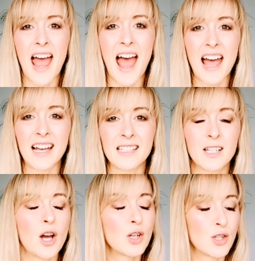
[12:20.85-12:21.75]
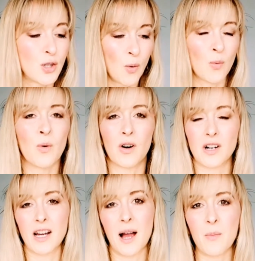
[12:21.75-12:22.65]
and don't
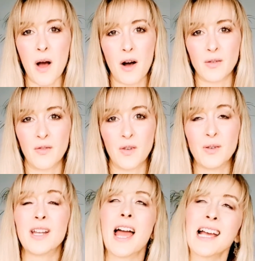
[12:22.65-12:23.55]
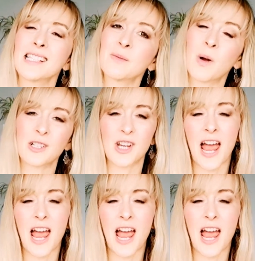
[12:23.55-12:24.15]
worry about food as much